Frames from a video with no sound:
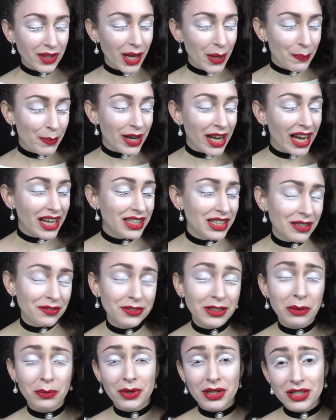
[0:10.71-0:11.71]
but I
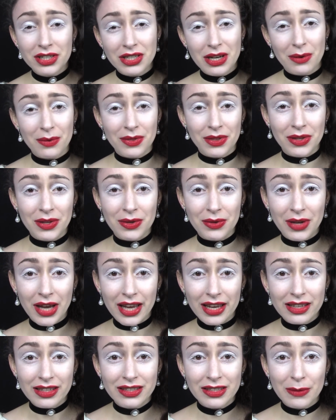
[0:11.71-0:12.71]
definitely want to share with you
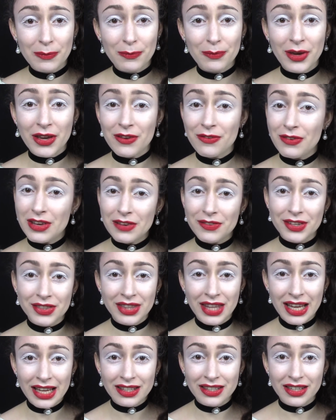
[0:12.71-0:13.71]
guys some of my favorite
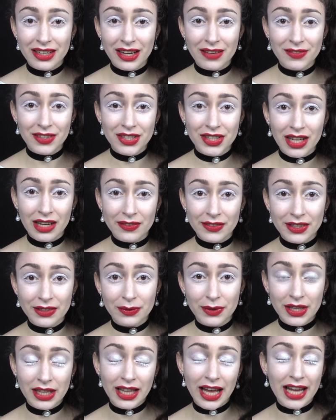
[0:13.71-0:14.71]
things that I've
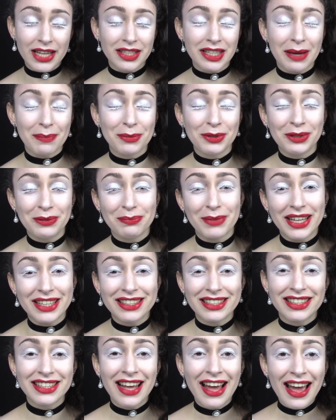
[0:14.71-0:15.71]
discovered the last couple of
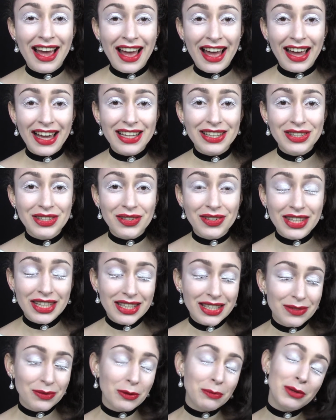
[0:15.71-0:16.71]
months, and so
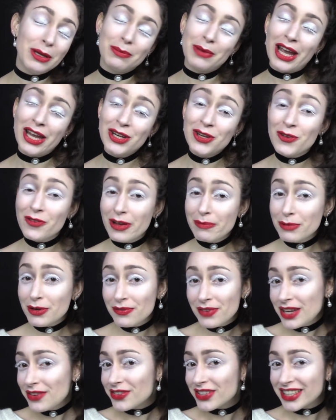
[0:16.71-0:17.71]
this will be my November
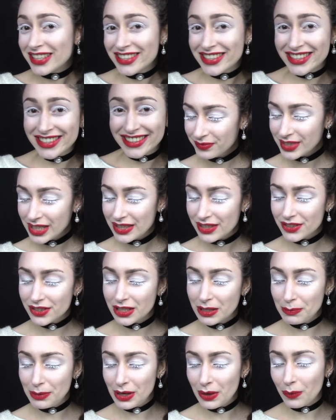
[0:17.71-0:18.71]
favorites. There's
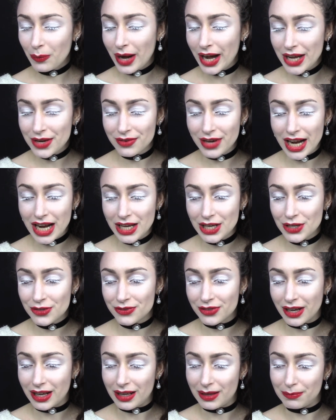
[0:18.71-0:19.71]
going to be a wide range
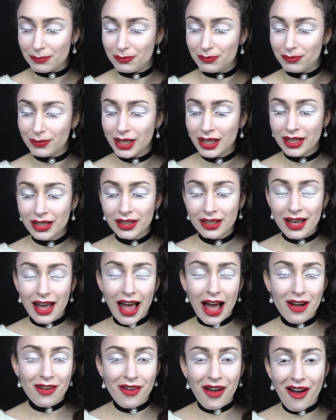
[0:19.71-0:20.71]
from
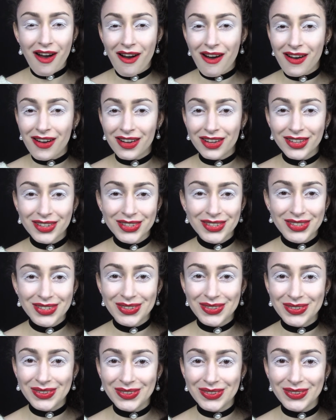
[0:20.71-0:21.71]
alcohol
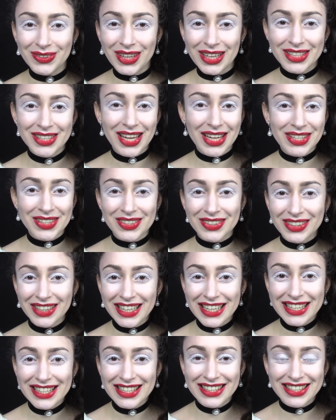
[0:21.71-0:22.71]
to
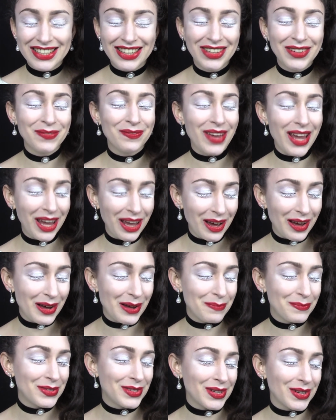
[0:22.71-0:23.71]
accessories to
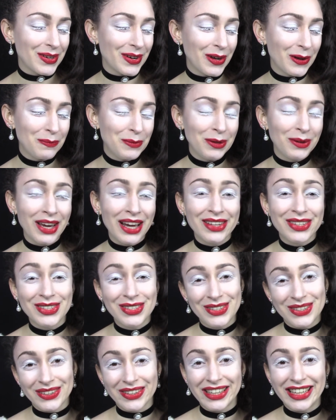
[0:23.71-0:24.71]
makeup, so I hope you guys
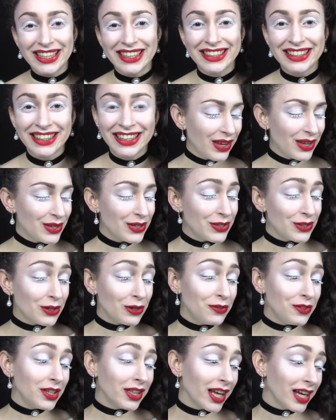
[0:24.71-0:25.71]
enjoy it. So
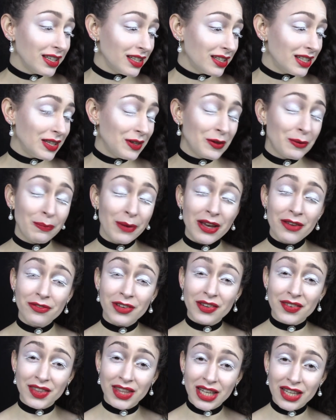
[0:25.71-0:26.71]
if you'd like to see what my
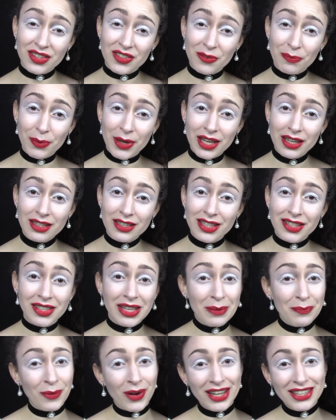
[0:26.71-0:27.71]
favorite things have been, just
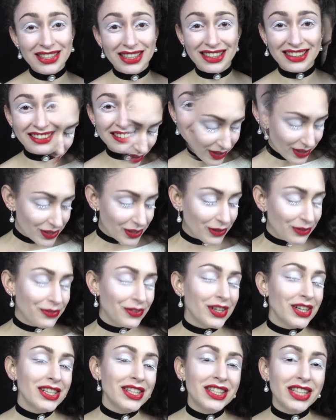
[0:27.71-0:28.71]
keep watching. So
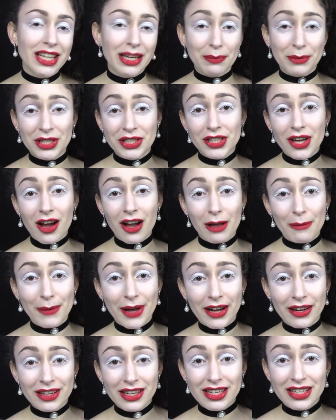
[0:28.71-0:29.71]
first thing I'm going to talk
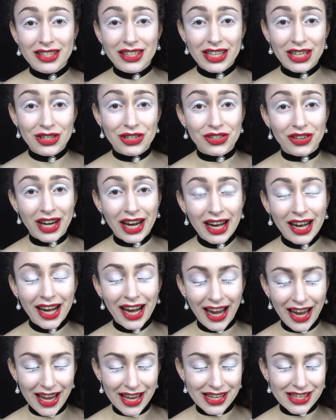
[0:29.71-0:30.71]
about is a drink,
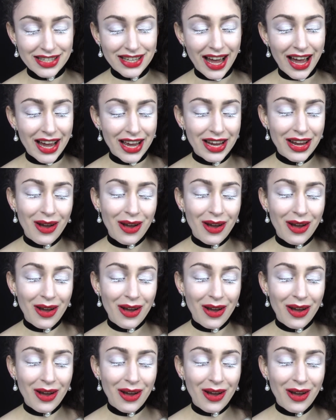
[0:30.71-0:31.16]
and I